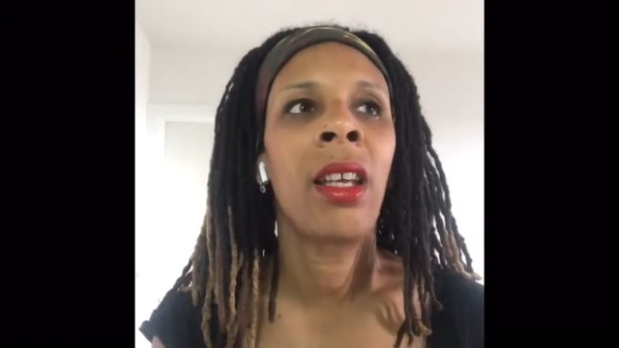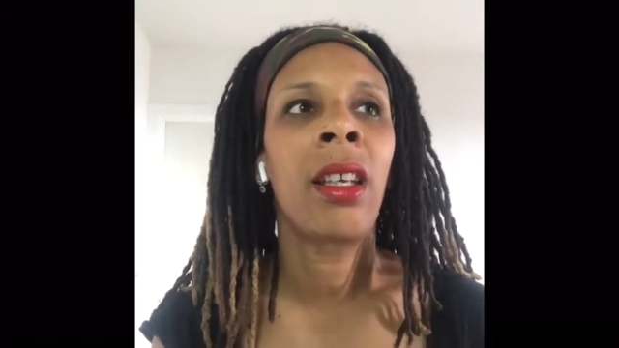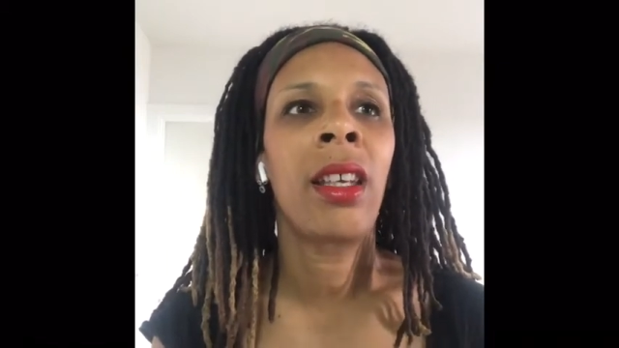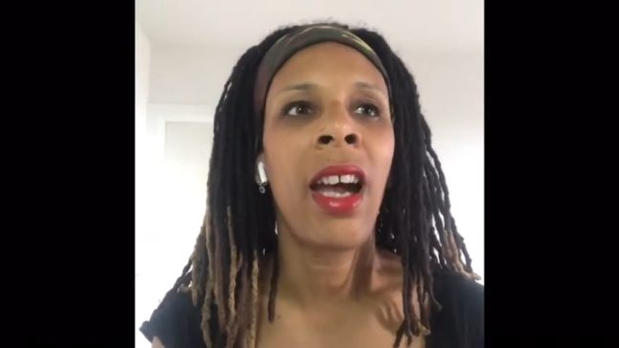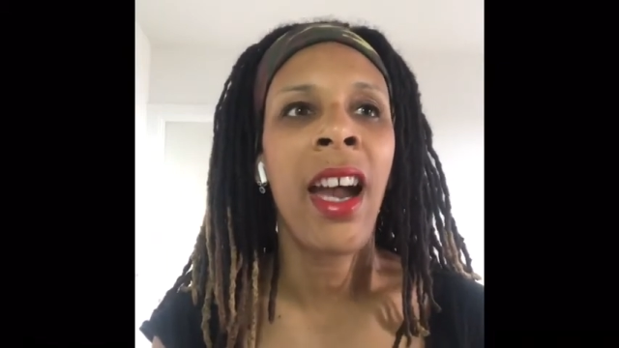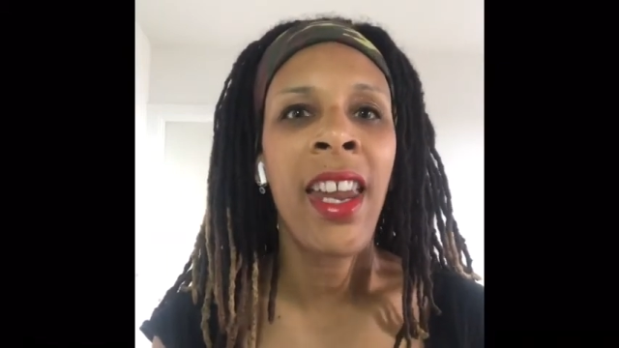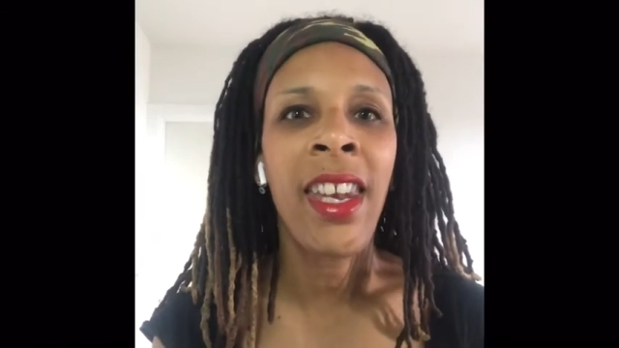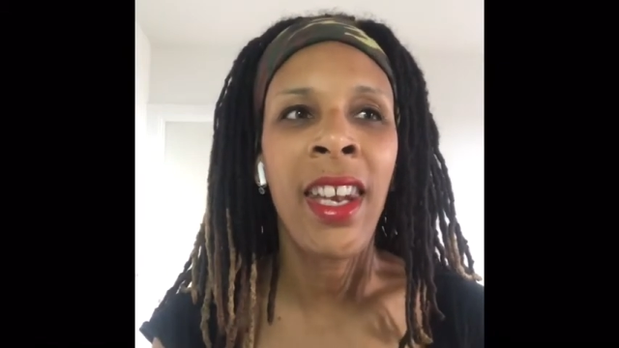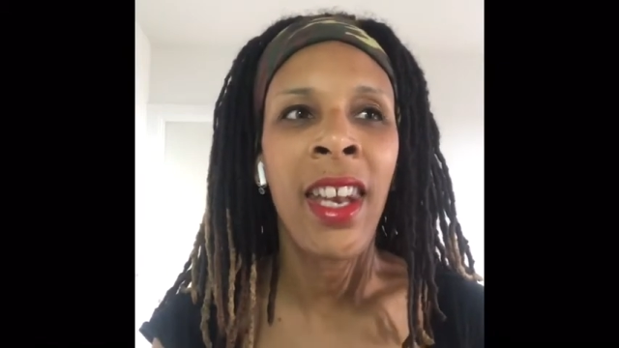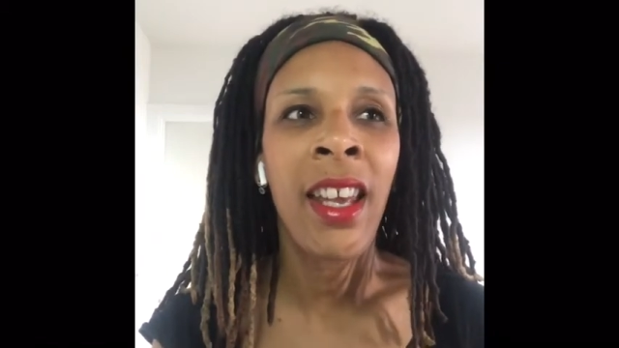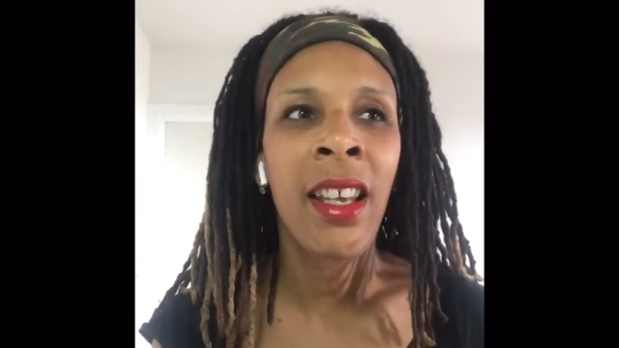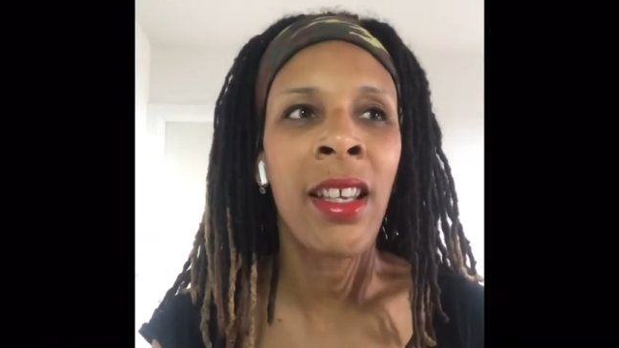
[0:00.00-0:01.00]

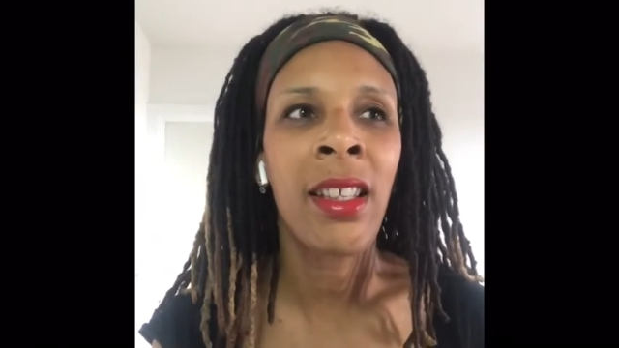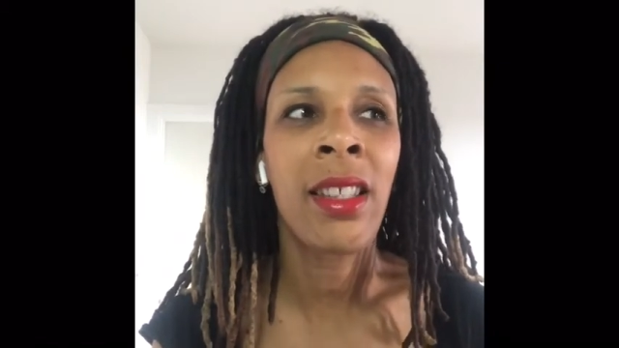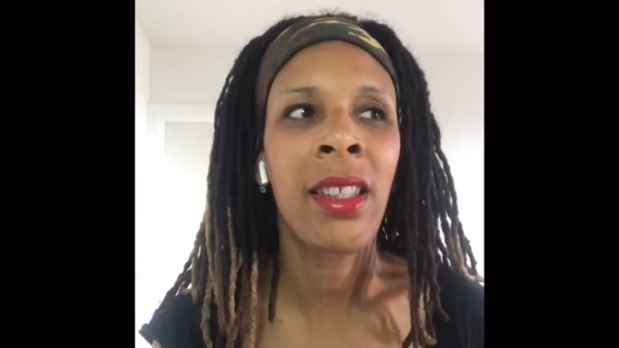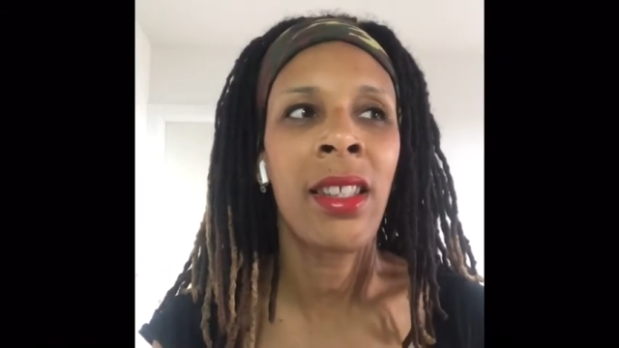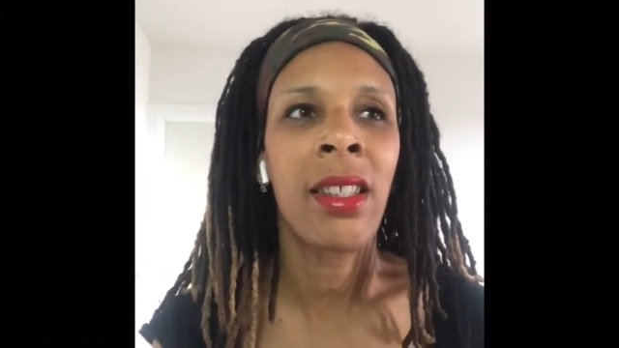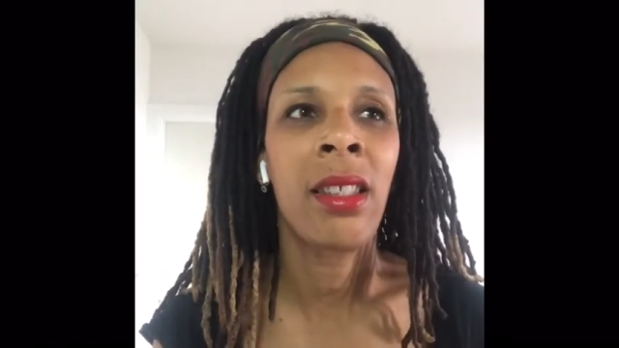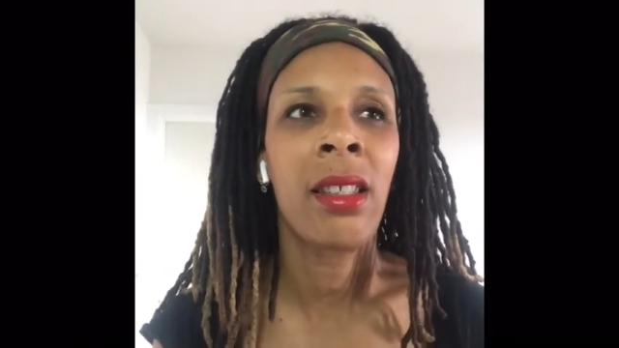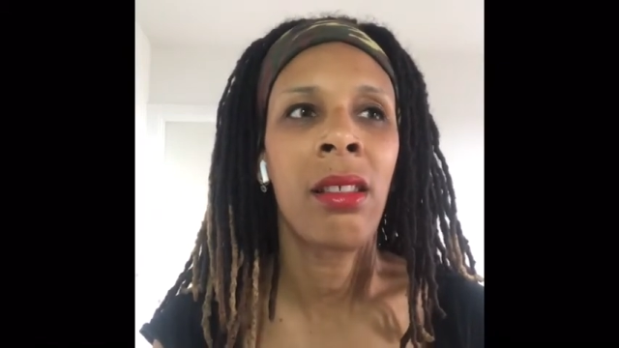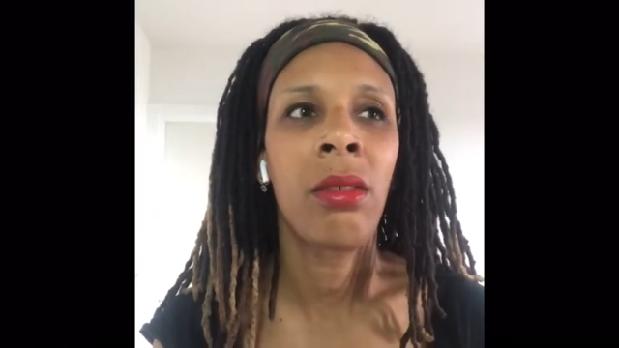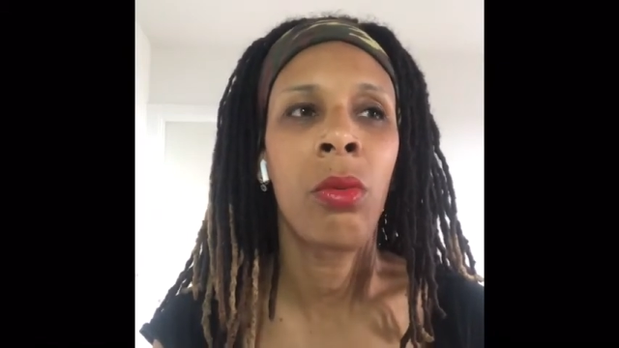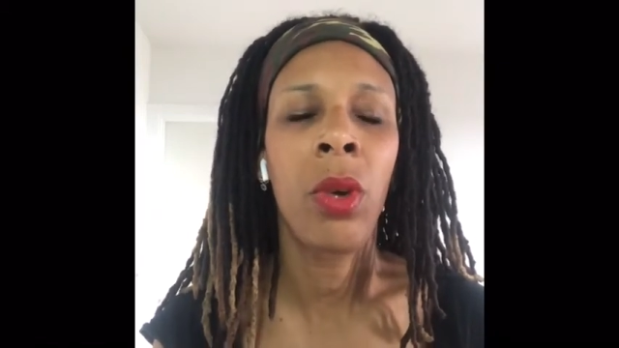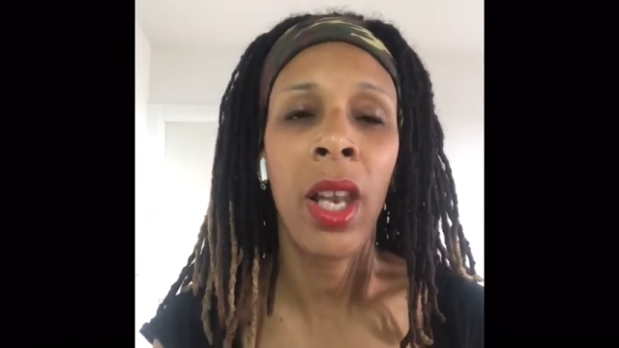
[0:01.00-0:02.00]
kindness
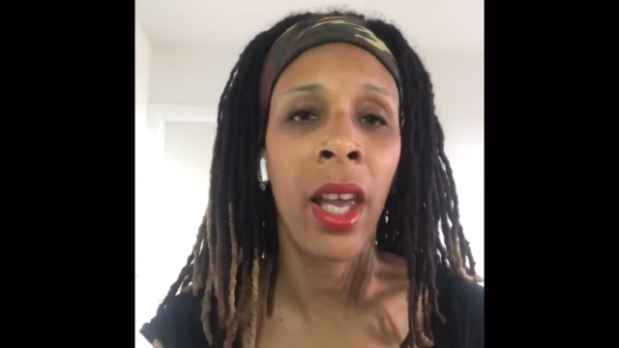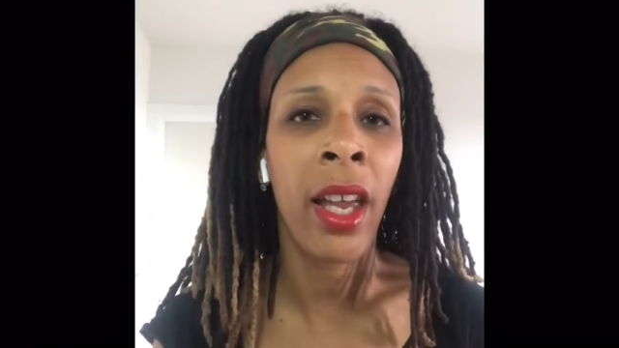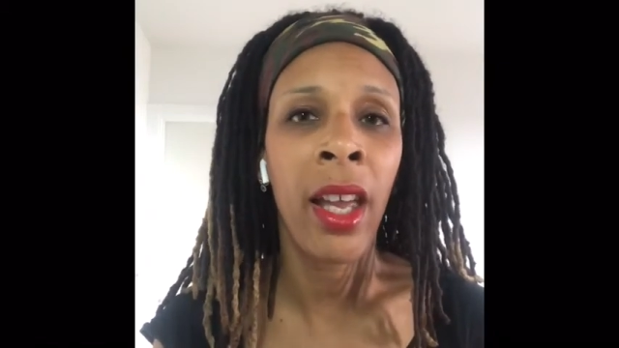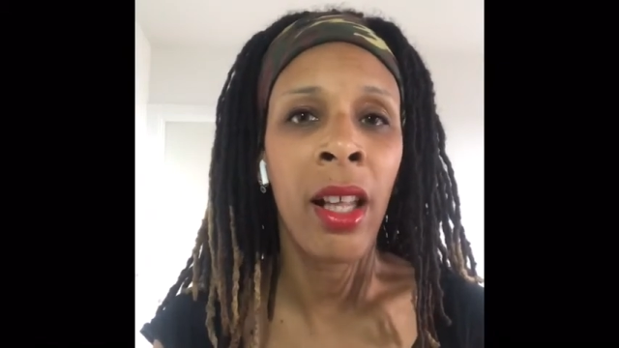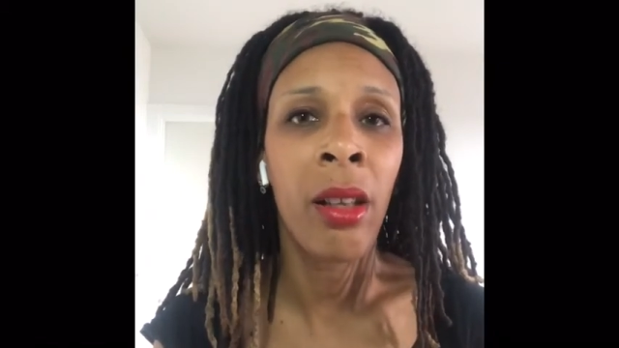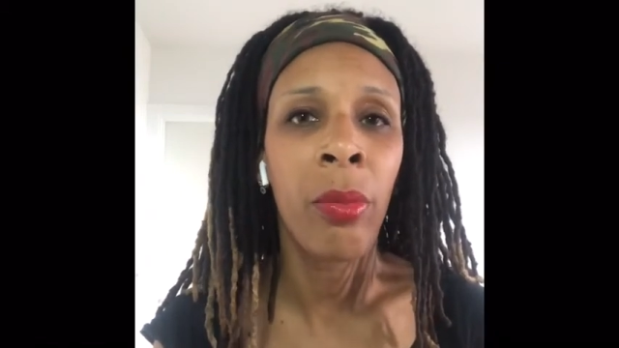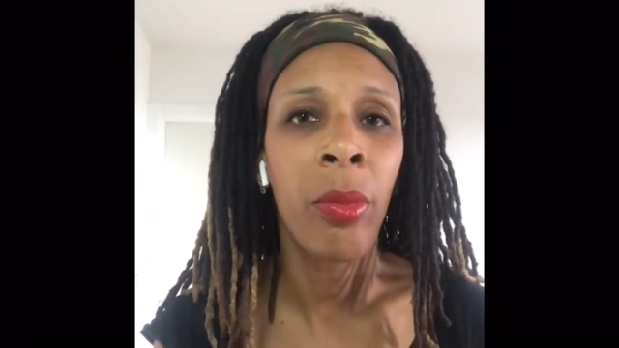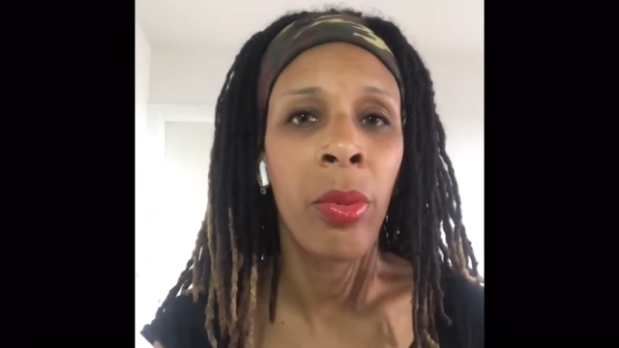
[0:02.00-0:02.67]
will help.